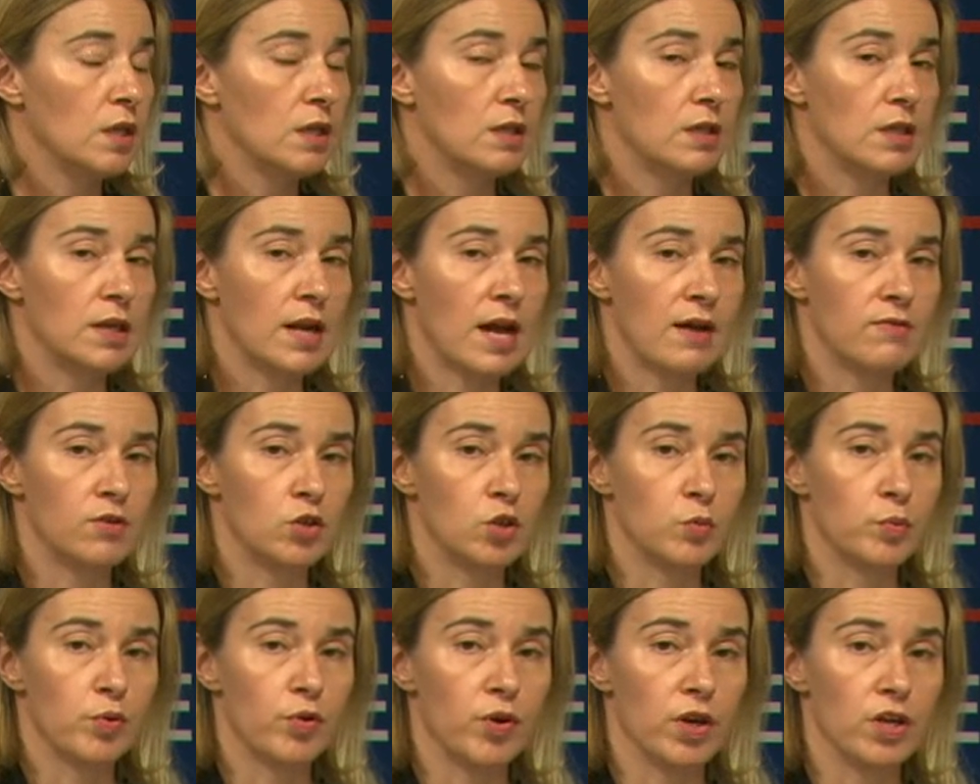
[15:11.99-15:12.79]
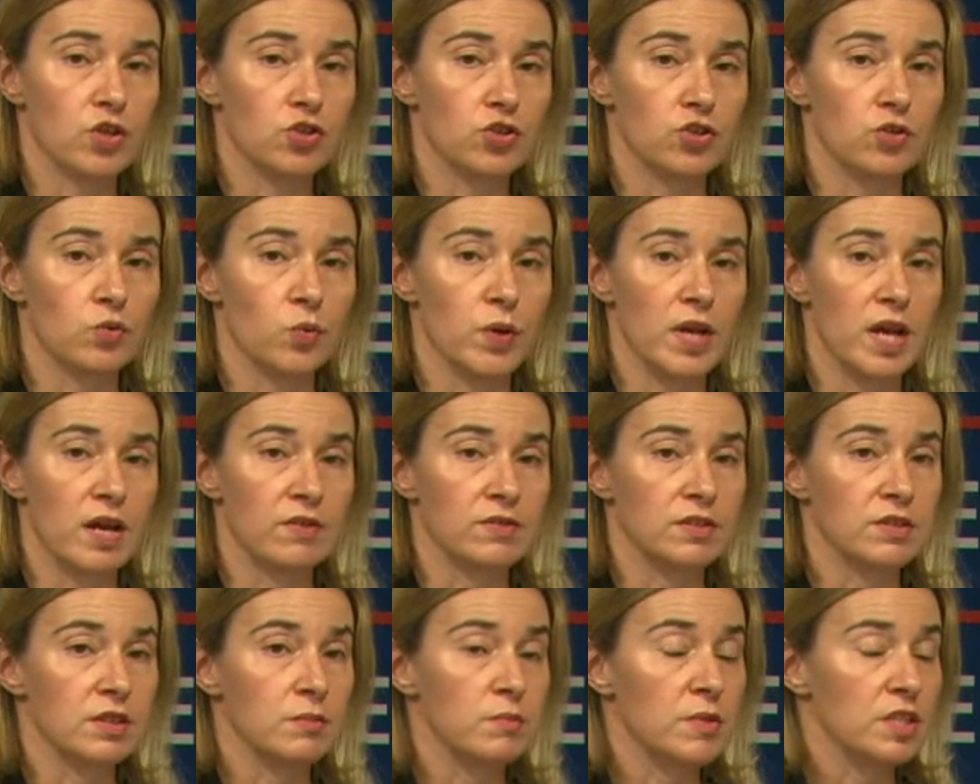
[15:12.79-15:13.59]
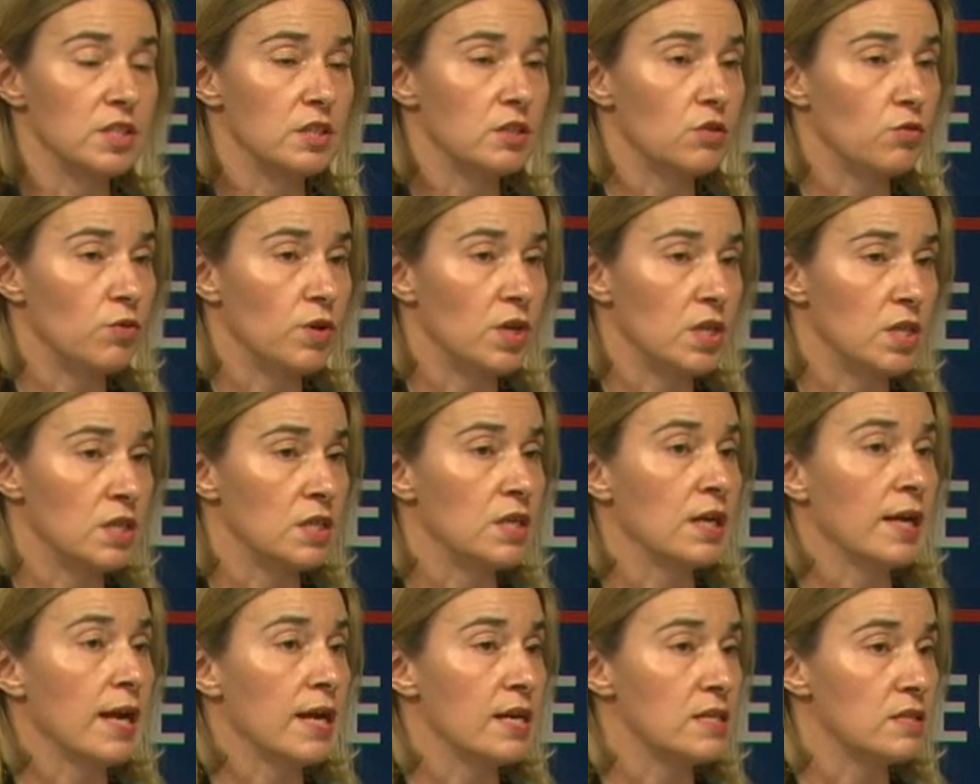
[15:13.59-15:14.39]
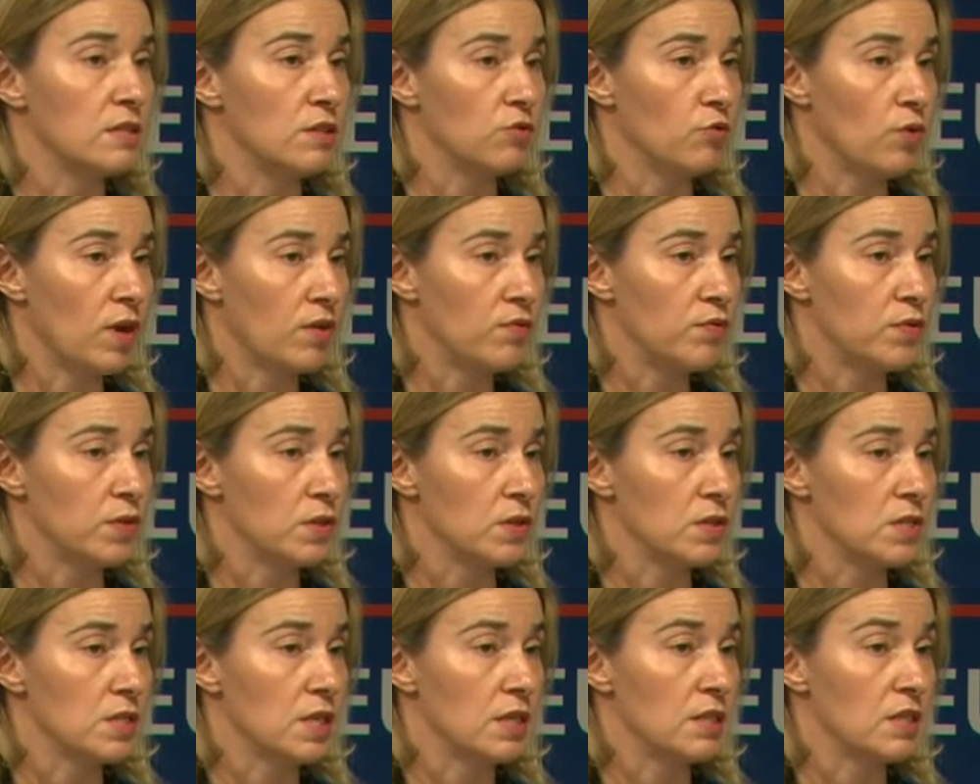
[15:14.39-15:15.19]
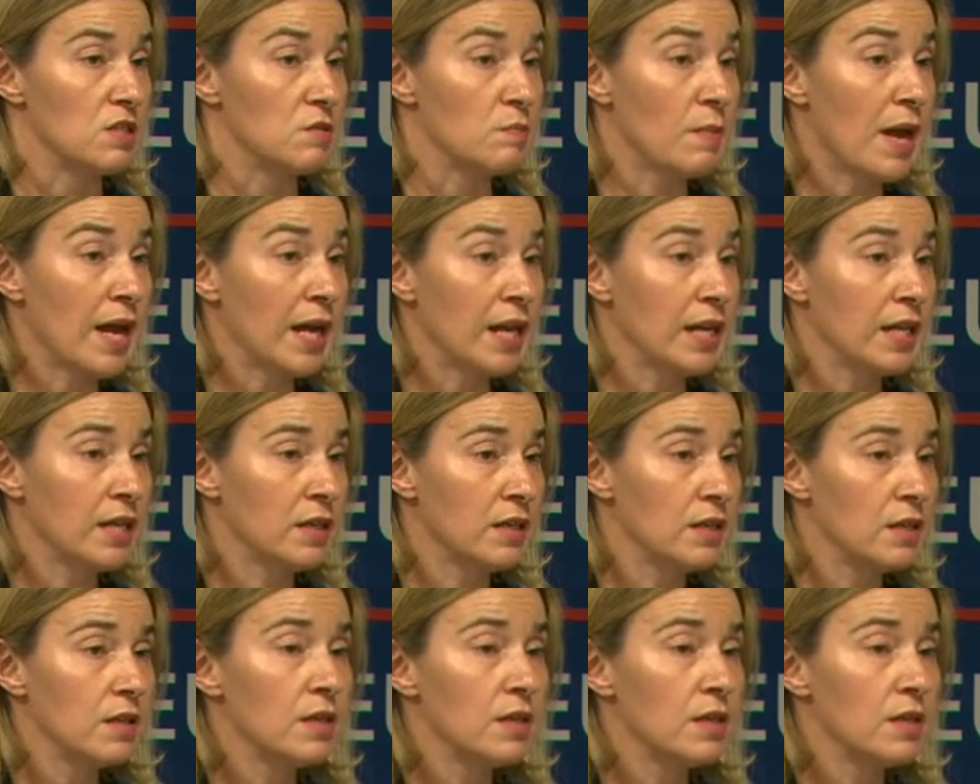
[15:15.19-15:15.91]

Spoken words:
the naval operation we have in the Mediterranean against the traffickers and the smuggling